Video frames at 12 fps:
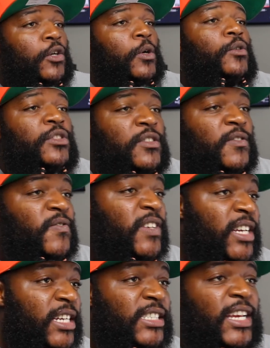
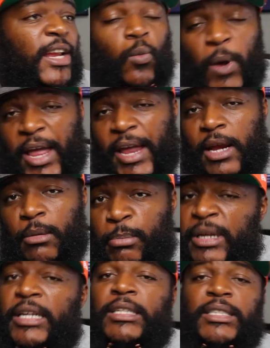Crucifix and
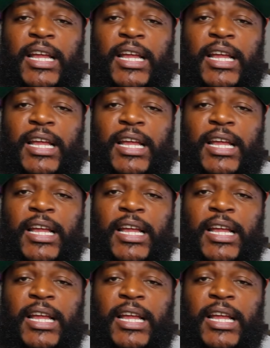WadeB.